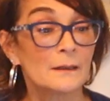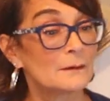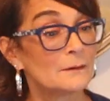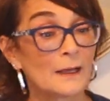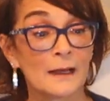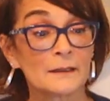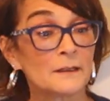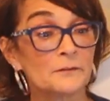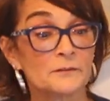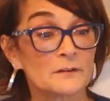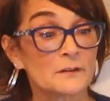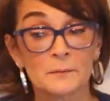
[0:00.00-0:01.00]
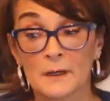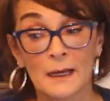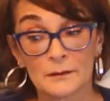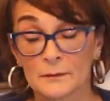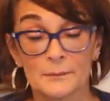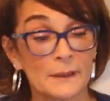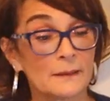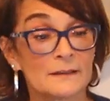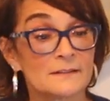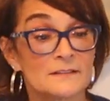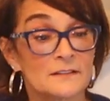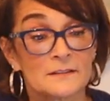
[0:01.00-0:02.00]
You gotta give some kind of, man,
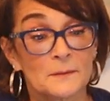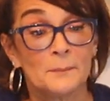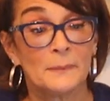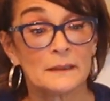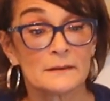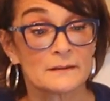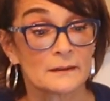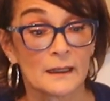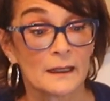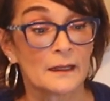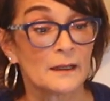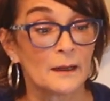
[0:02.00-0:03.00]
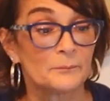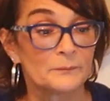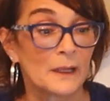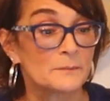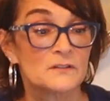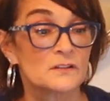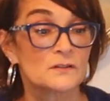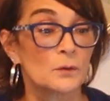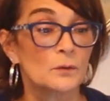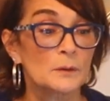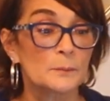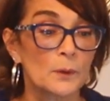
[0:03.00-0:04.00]
that's just amazing. I'm just
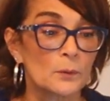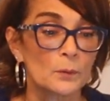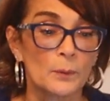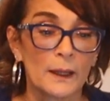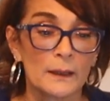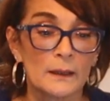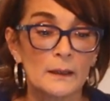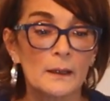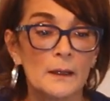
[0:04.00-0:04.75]
totally blown away.